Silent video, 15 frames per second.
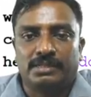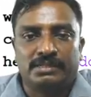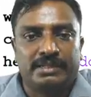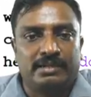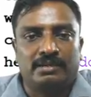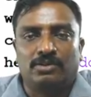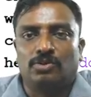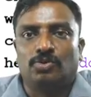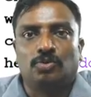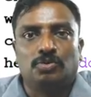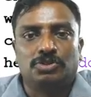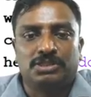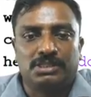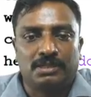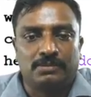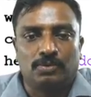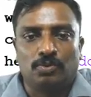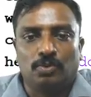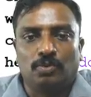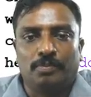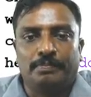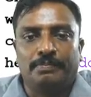10.
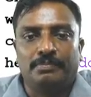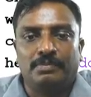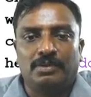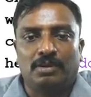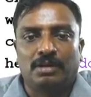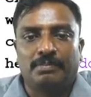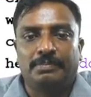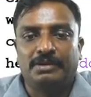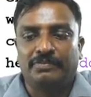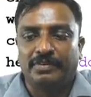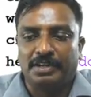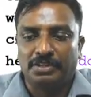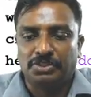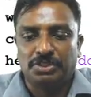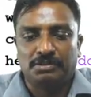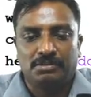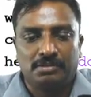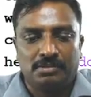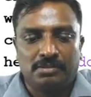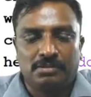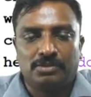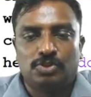No, not a big variation.
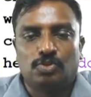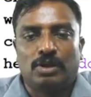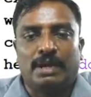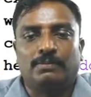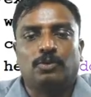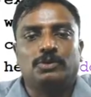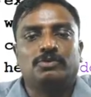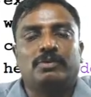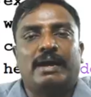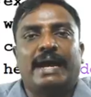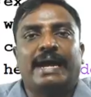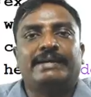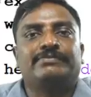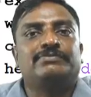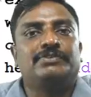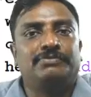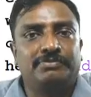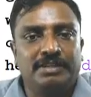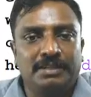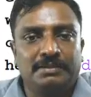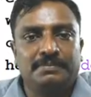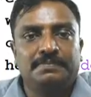So I'm going to add
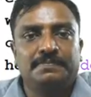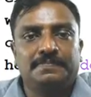50.